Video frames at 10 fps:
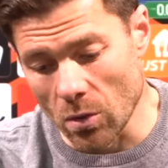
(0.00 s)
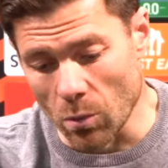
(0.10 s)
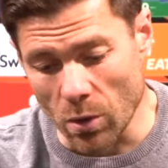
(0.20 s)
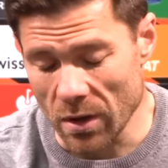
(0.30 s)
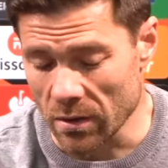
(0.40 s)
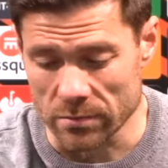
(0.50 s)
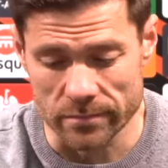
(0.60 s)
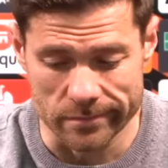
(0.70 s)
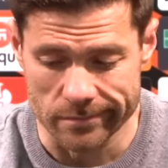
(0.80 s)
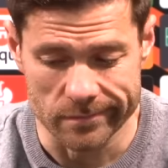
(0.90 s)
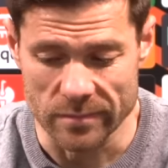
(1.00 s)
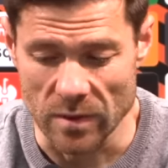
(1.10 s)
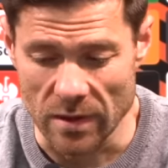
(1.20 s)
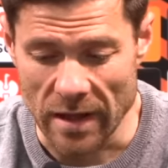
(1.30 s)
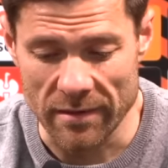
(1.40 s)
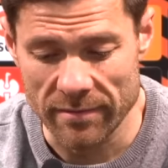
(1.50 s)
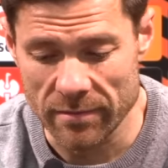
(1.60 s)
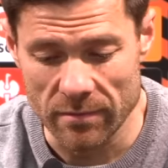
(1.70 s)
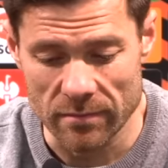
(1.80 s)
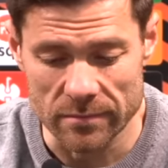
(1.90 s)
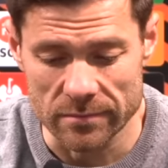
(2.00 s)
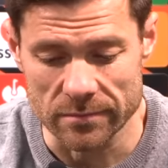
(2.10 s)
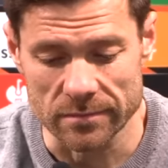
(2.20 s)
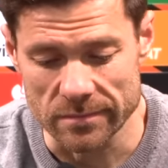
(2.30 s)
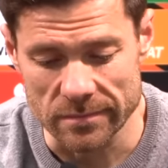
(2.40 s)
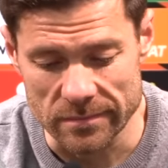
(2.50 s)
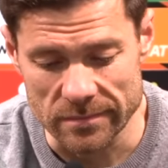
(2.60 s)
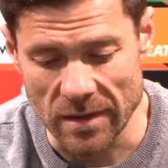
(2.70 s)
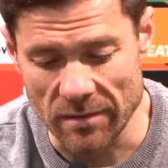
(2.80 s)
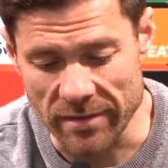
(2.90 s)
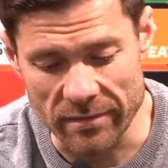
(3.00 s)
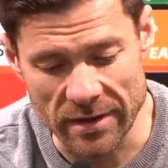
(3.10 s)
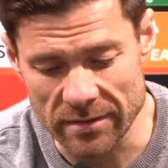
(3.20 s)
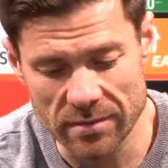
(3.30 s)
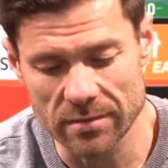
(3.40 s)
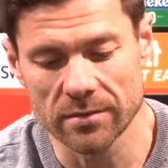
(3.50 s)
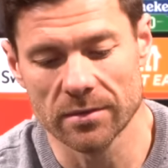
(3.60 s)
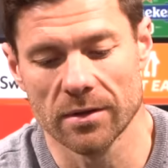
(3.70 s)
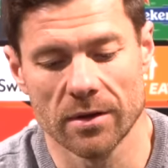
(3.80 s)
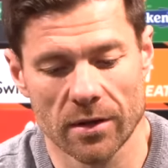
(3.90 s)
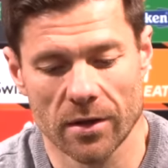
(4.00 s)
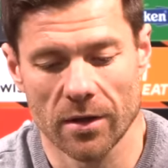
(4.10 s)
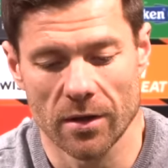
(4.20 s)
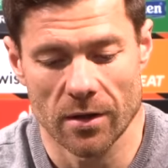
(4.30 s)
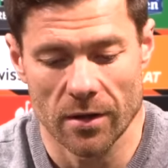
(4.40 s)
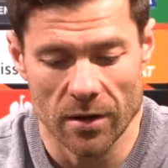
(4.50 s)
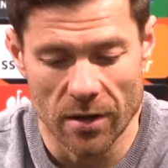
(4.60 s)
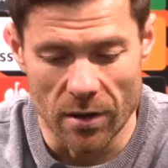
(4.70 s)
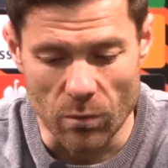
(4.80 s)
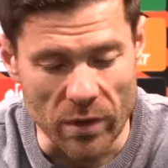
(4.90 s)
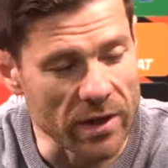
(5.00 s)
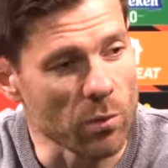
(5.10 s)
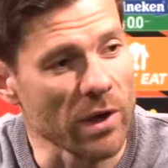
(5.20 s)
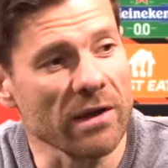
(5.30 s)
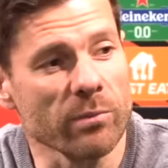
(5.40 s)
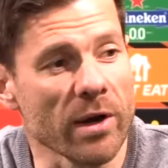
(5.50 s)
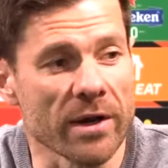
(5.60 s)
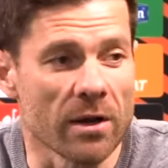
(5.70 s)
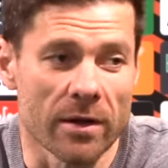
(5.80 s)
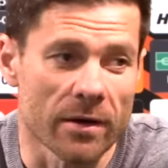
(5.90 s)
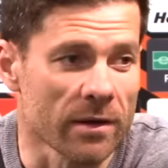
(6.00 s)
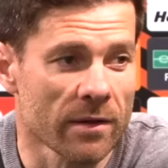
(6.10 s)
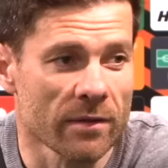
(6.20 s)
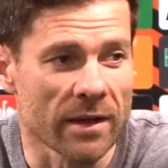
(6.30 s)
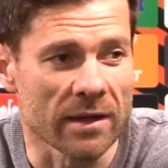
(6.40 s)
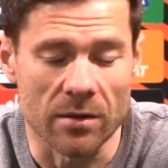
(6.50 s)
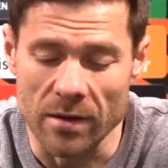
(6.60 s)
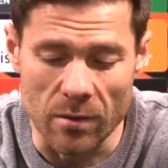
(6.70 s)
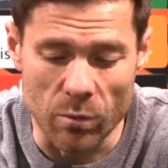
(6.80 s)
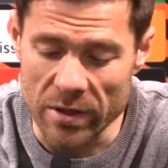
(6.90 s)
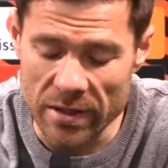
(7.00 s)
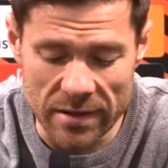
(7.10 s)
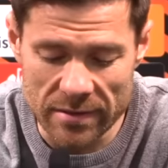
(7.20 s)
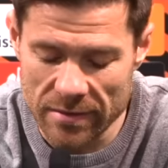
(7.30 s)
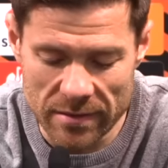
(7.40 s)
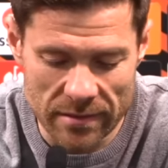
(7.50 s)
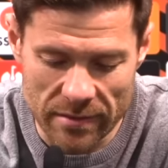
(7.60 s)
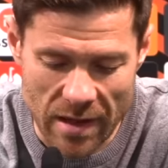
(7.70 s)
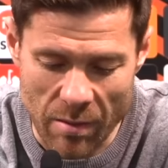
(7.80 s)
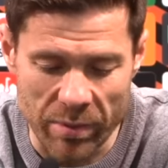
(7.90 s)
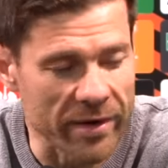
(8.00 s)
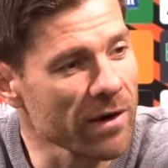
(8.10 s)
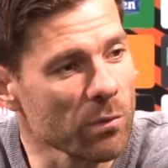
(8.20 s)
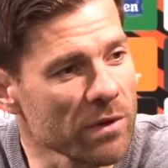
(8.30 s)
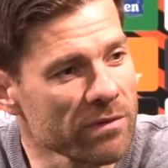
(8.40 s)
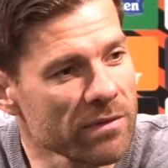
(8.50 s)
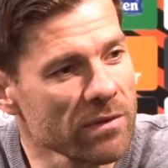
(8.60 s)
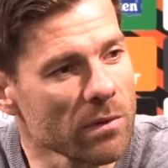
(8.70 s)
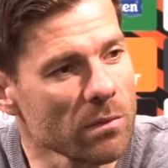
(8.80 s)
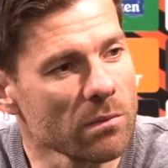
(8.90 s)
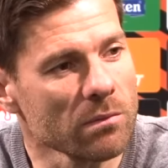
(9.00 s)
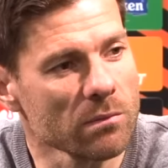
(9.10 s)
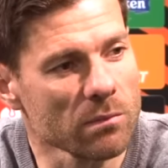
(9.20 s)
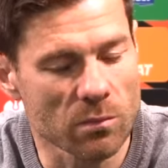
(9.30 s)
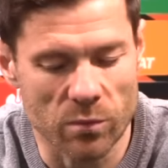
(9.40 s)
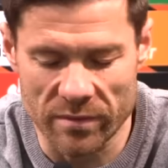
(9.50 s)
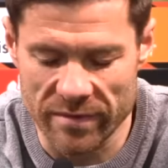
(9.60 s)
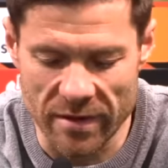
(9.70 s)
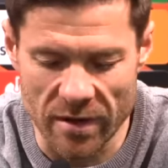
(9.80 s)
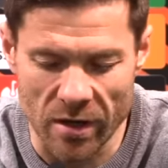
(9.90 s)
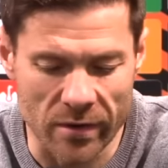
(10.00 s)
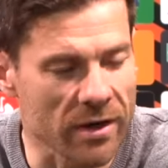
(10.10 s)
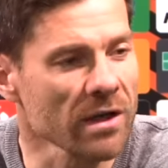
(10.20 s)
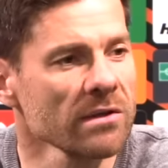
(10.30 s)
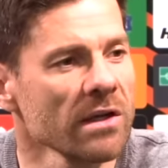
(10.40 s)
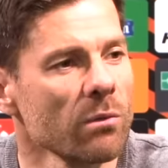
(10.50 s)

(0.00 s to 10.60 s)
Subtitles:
Well, I think that we had very clear that we needed a player with a hierarchy,